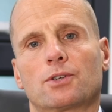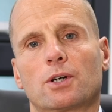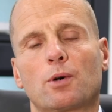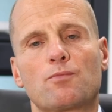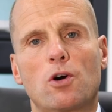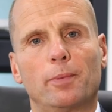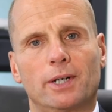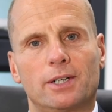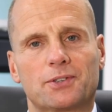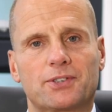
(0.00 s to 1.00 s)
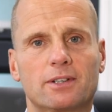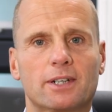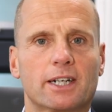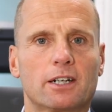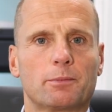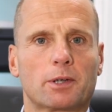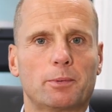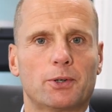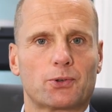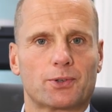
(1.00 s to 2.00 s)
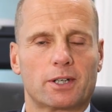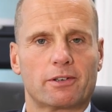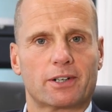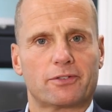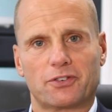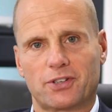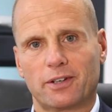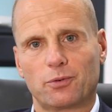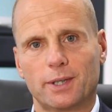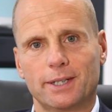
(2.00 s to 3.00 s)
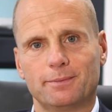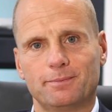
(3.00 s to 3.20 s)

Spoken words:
So I'm Robert Hartill and I'm the Commercial Director for Safeware.